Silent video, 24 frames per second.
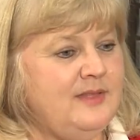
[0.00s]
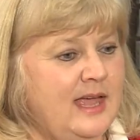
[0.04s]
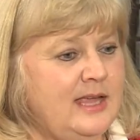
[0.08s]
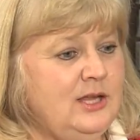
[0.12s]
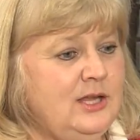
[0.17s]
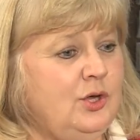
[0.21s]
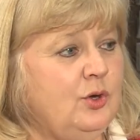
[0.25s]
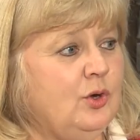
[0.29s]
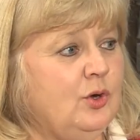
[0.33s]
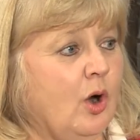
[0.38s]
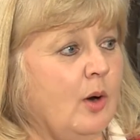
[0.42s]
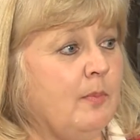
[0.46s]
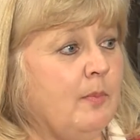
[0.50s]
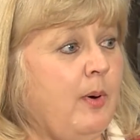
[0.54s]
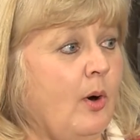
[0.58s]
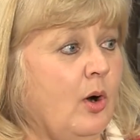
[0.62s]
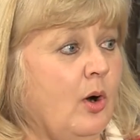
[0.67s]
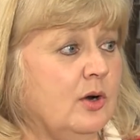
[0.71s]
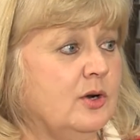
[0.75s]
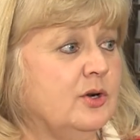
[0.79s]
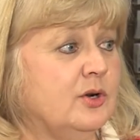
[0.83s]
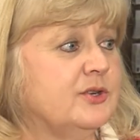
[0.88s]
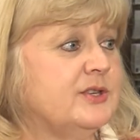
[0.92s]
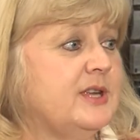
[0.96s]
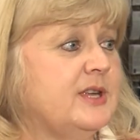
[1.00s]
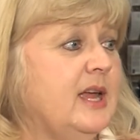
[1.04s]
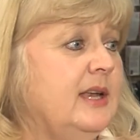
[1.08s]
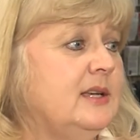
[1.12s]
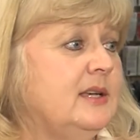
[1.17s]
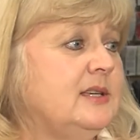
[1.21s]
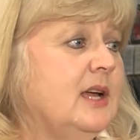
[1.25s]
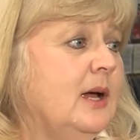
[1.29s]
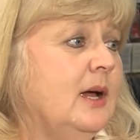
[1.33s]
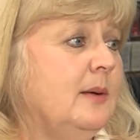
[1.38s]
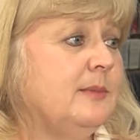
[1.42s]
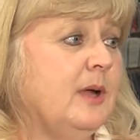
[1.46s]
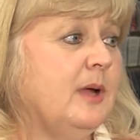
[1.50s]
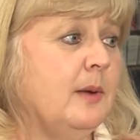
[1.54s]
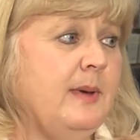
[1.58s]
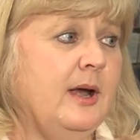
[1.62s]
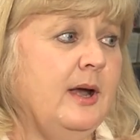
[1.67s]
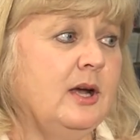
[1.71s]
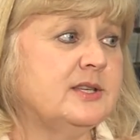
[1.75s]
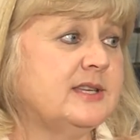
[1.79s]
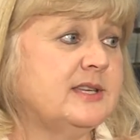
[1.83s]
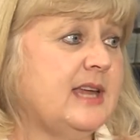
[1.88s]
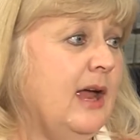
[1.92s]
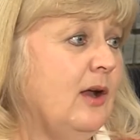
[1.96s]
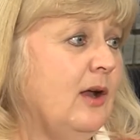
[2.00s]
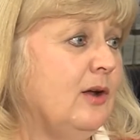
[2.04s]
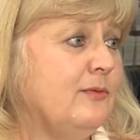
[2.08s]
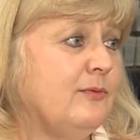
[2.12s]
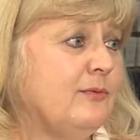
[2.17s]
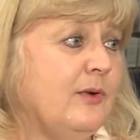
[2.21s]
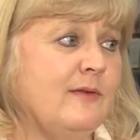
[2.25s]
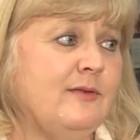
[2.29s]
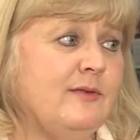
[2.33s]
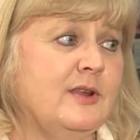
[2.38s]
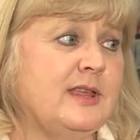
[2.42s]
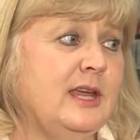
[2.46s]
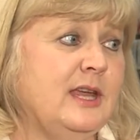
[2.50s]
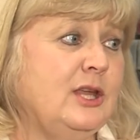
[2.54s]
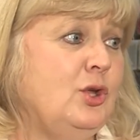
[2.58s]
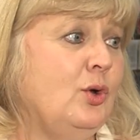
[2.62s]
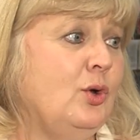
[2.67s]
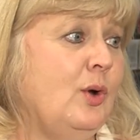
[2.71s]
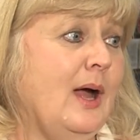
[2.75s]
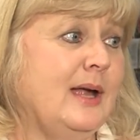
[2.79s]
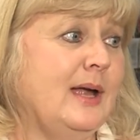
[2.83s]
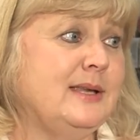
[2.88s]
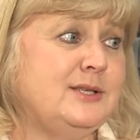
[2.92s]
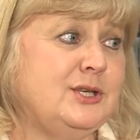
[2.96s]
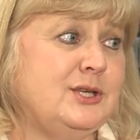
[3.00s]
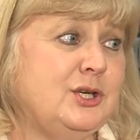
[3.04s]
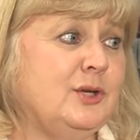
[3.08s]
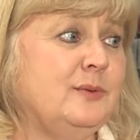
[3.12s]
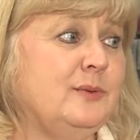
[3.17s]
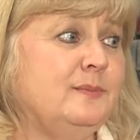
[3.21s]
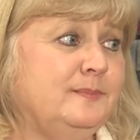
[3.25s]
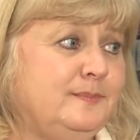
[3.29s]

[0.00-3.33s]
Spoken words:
Thank you to our partners at Cabarrus County for everything you guys do.